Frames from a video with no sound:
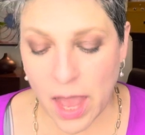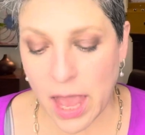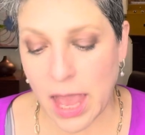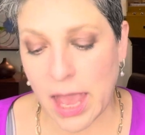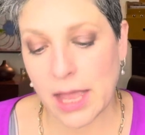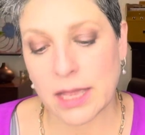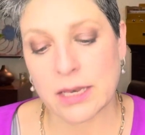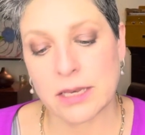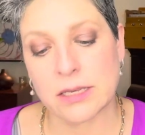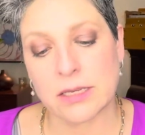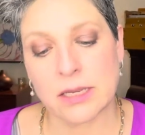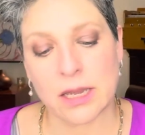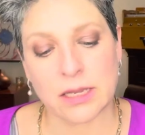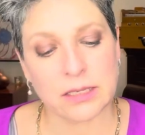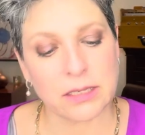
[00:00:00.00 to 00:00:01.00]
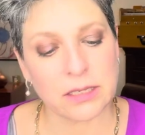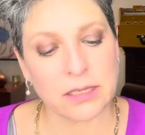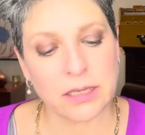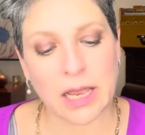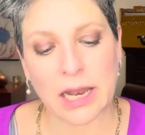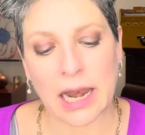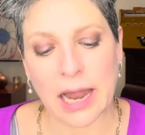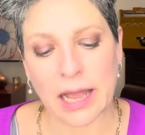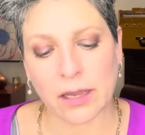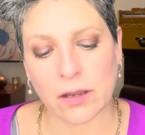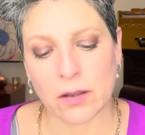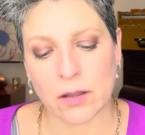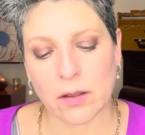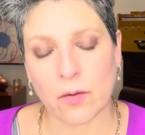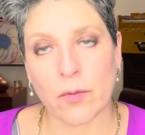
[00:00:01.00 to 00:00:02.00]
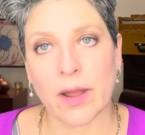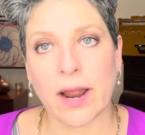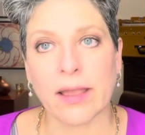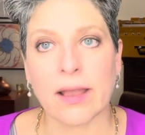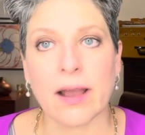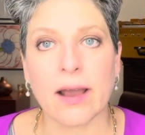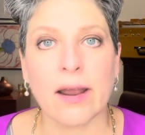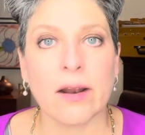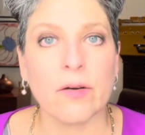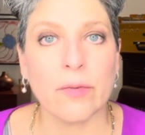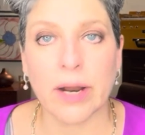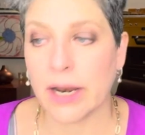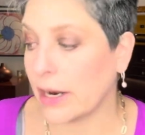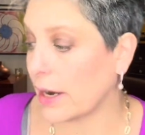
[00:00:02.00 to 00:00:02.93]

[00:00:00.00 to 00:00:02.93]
And since I like what I got already,